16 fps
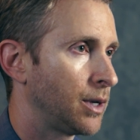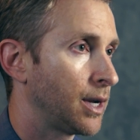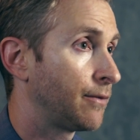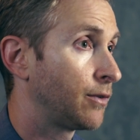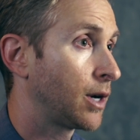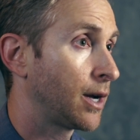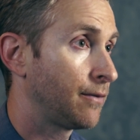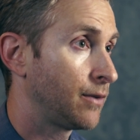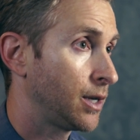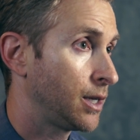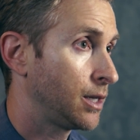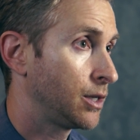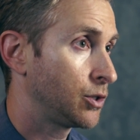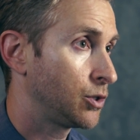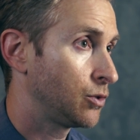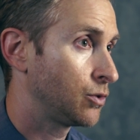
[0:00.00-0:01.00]
would never have
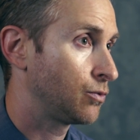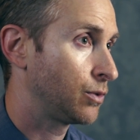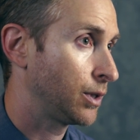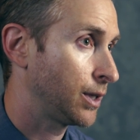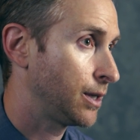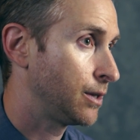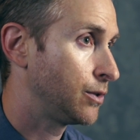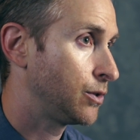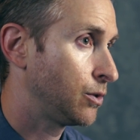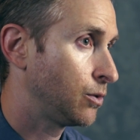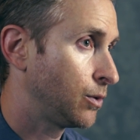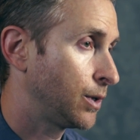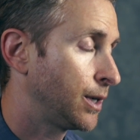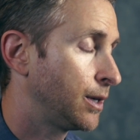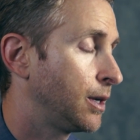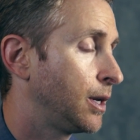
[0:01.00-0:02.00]
any issues related
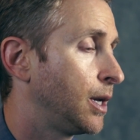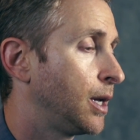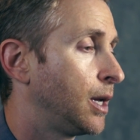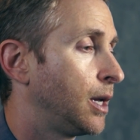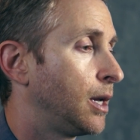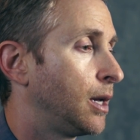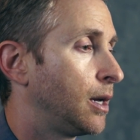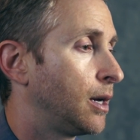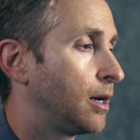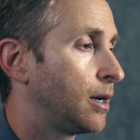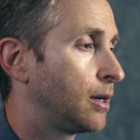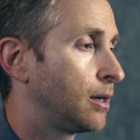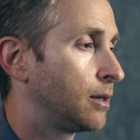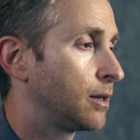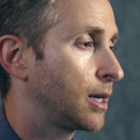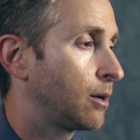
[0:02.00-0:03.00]
to it.
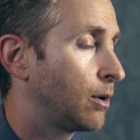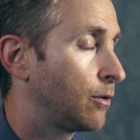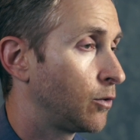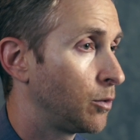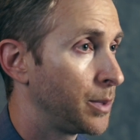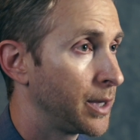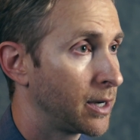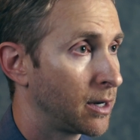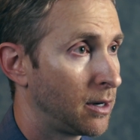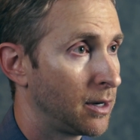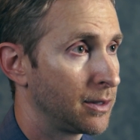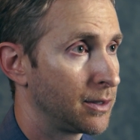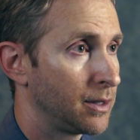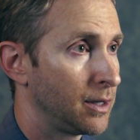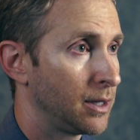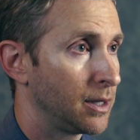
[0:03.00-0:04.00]
However,
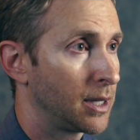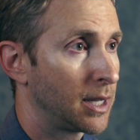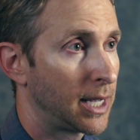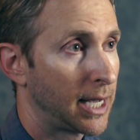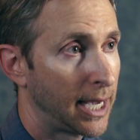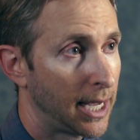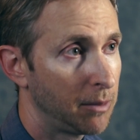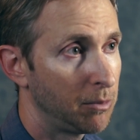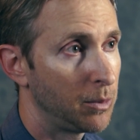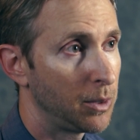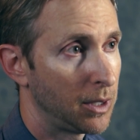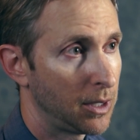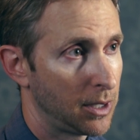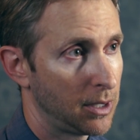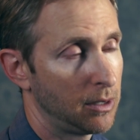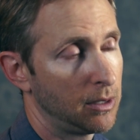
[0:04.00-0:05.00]
because it can
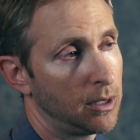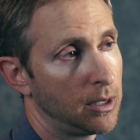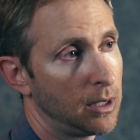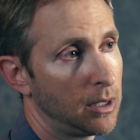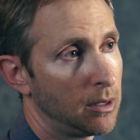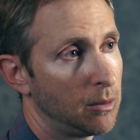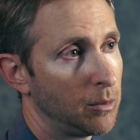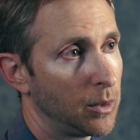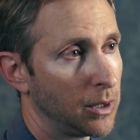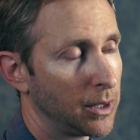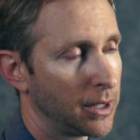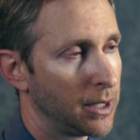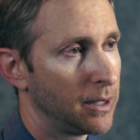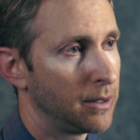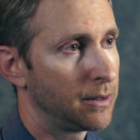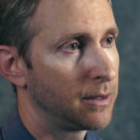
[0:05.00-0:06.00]
be
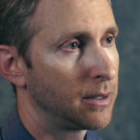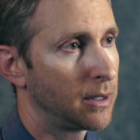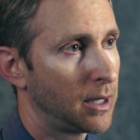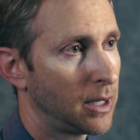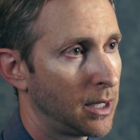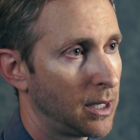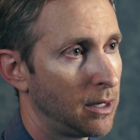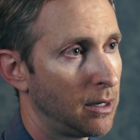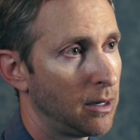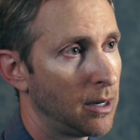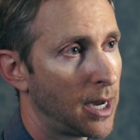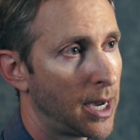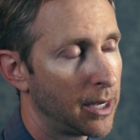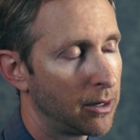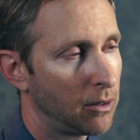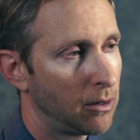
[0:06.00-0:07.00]
malignant, and
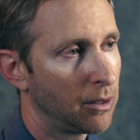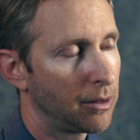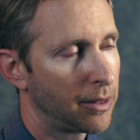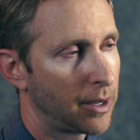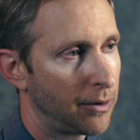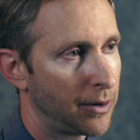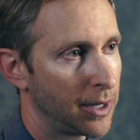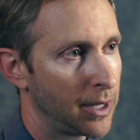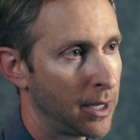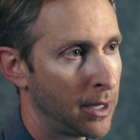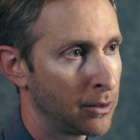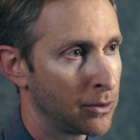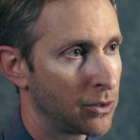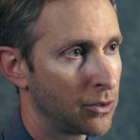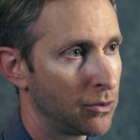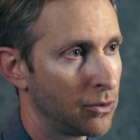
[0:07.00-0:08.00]
not all thyroid
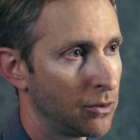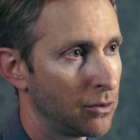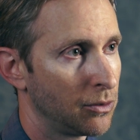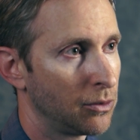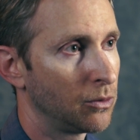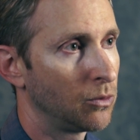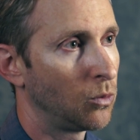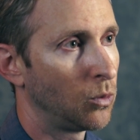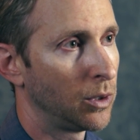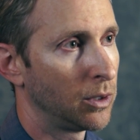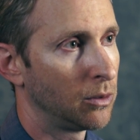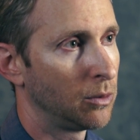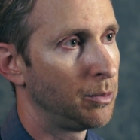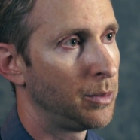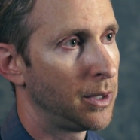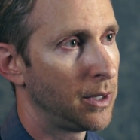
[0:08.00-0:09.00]
cancer
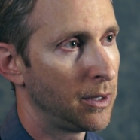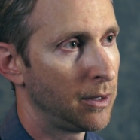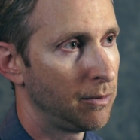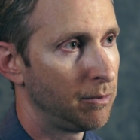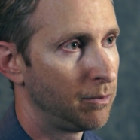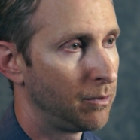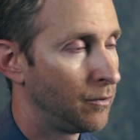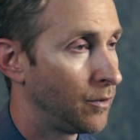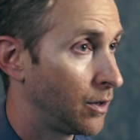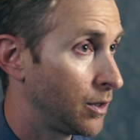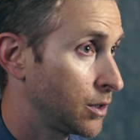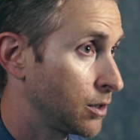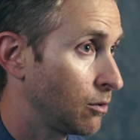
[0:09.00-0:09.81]
will be very